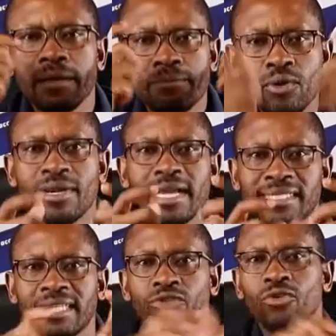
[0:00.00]
products
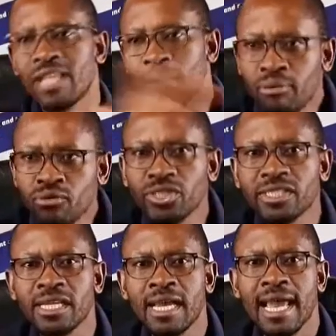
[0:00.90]
that you're going to push
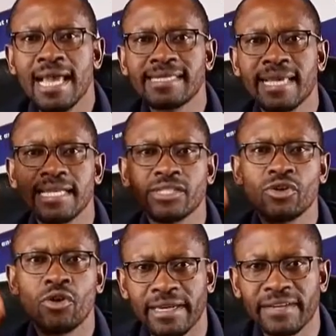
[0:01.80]
as
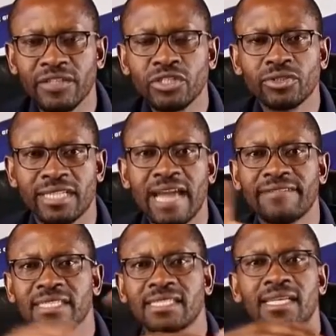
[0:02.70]
your revenue
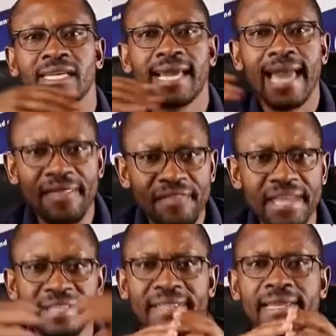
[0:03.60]
drivers, and
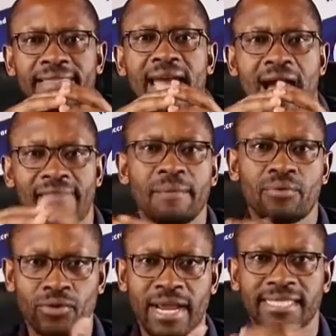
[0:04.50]
then there are other
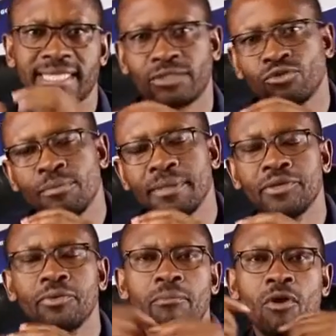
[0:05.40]
products that will
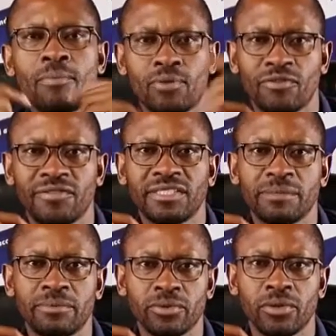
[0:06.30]
be more
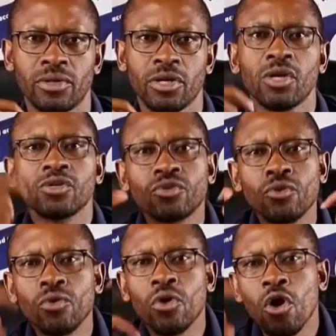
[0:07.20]
profitable.
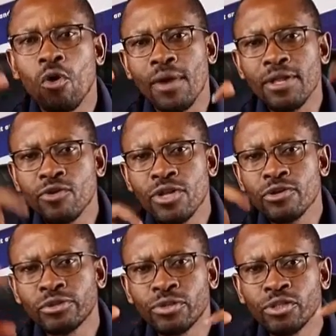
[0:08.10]
So when
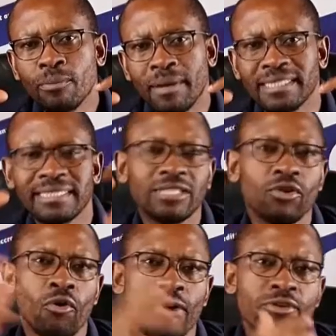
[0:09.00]
you're doing your budgeting,
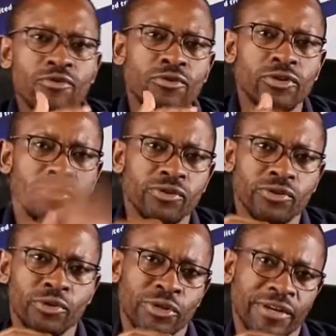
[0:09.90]
or when
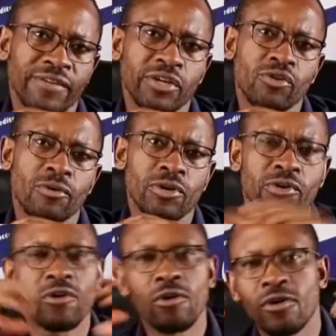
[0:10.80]
you review
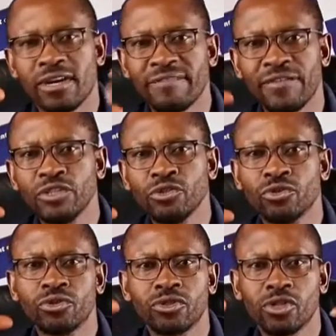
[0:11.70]
your
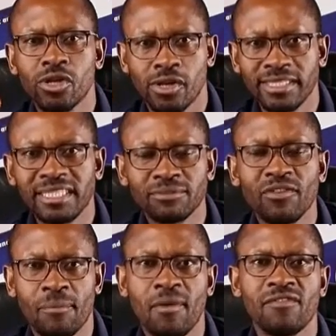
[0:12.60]
revenue in terms
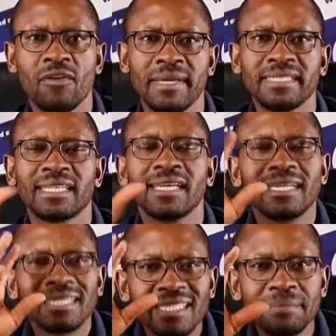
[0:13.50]
of performance,
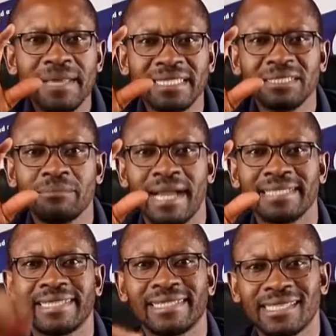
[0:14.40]
keep that in
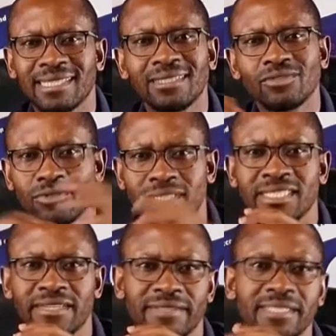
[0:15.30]
mind, that there are certain goods and
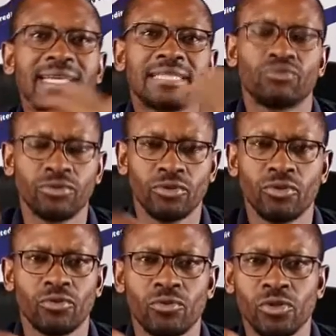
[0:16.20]
services that
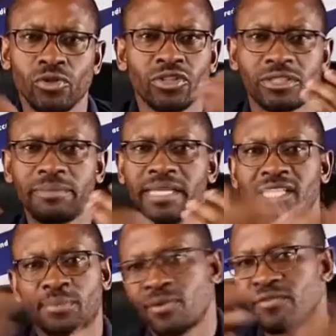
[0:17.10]
will not be
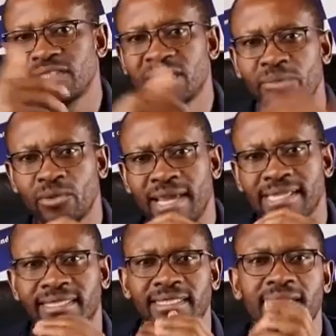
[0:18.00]
as profitable
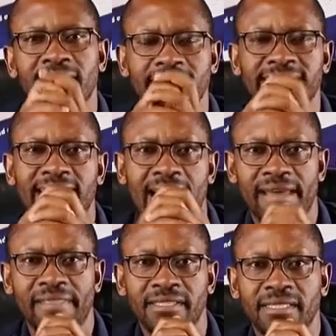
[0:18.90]
as the
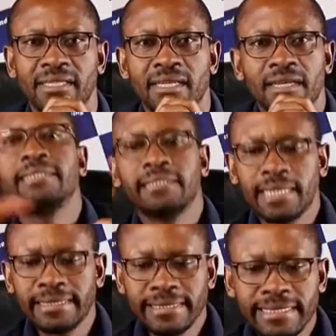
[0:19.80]
others.
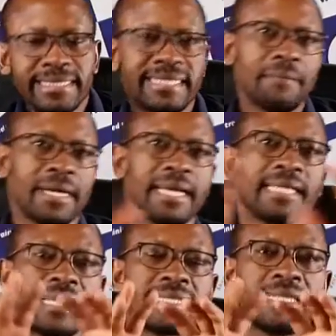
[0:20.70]
And in summary,
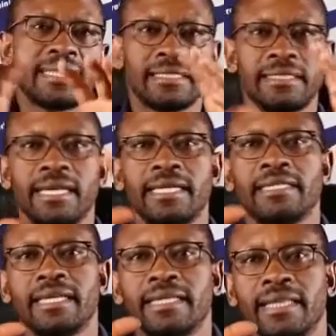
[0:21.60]
as I said, that
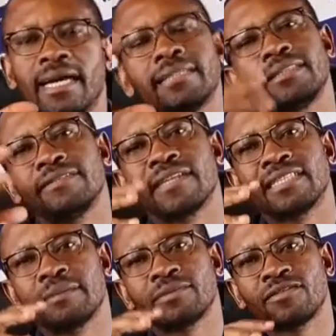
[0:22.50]
there are different
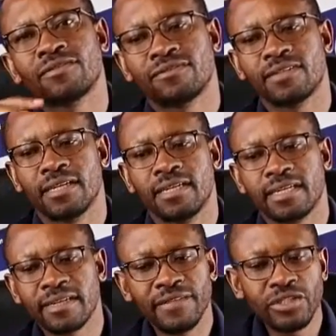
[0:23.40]
types of
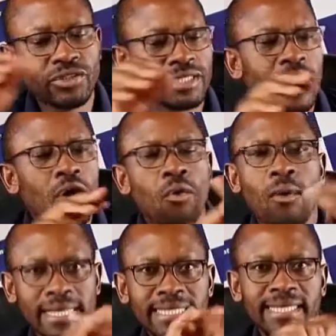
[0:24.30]
revenues.
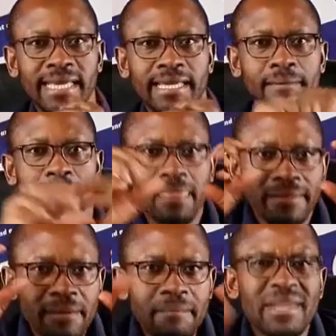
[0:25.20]
One is the
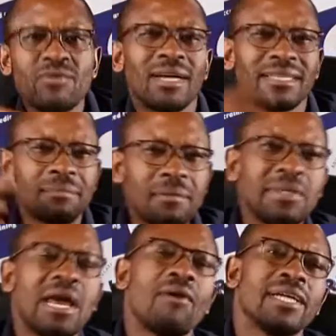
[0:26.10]
main one, the
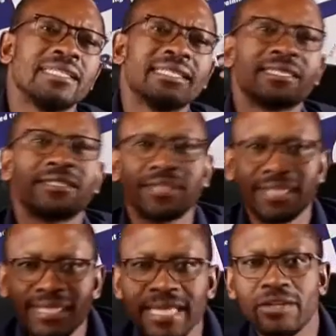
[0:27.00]
popular one, is
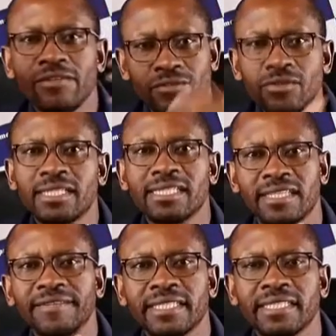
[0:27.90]
sale of goods and
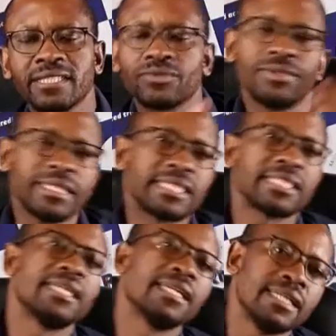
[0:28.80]
services, which
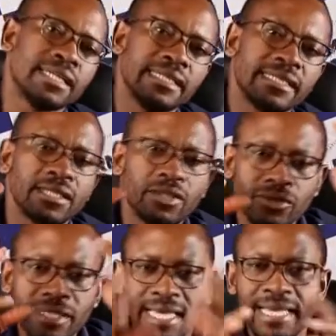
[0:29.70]
is you
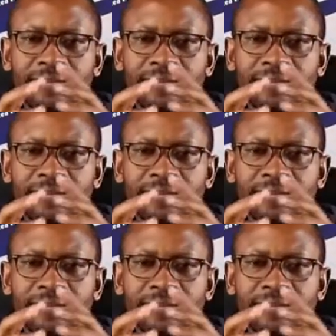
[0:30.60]
sell a